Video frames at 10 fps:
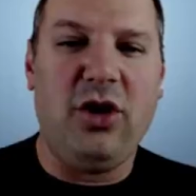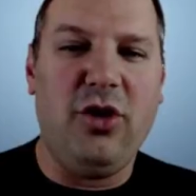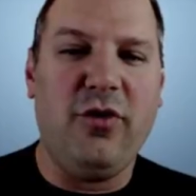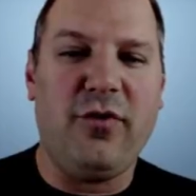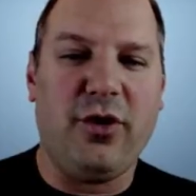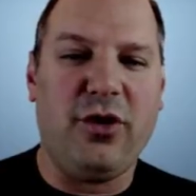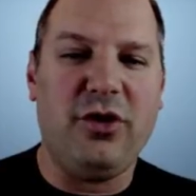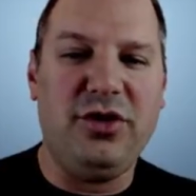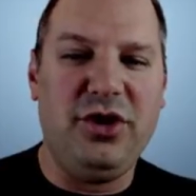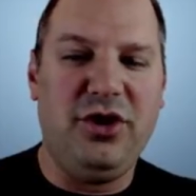over
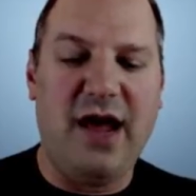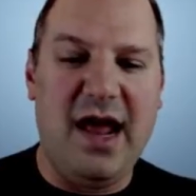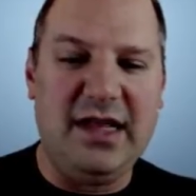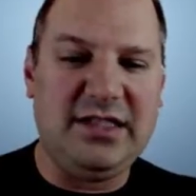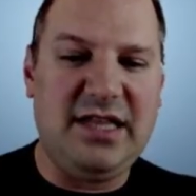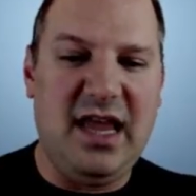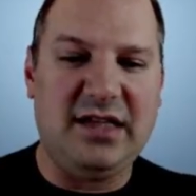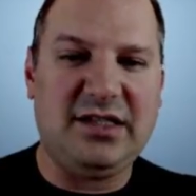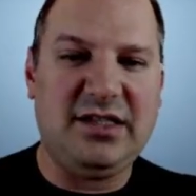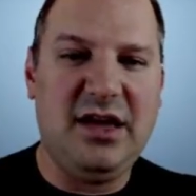the United
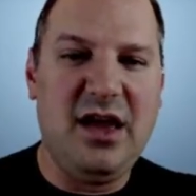States,